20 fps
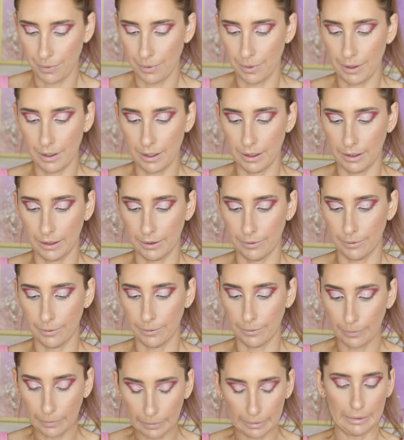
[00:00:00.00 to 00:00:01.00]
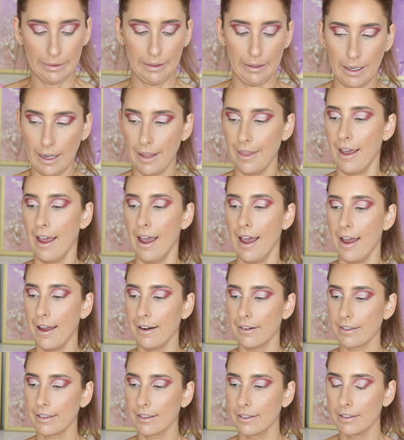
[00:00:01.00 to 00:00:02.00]
Really, really like
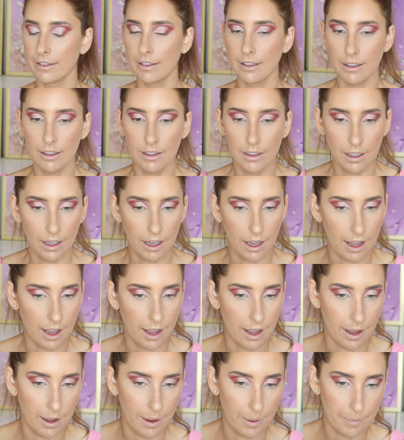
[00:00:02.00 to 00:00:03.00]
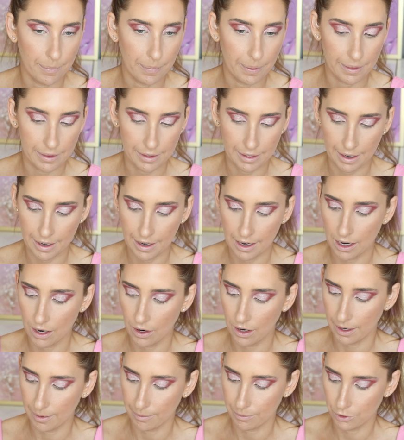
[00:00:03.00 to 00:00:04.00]
that.
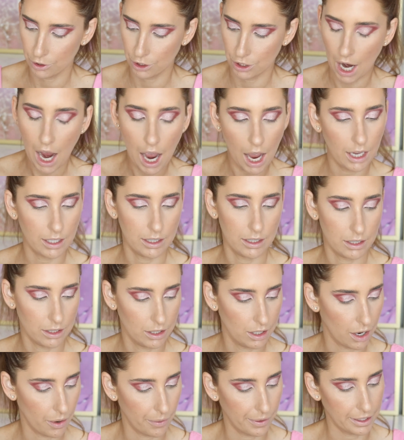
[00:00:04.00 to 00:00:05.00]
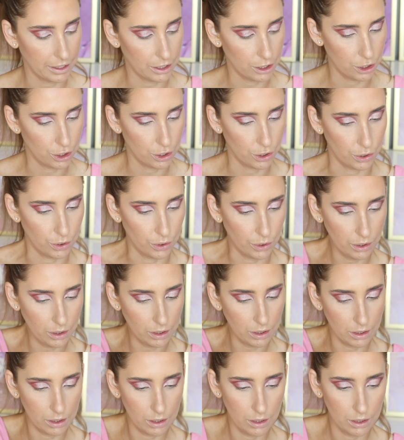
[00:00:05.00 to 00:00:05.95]
Now I'm just going to,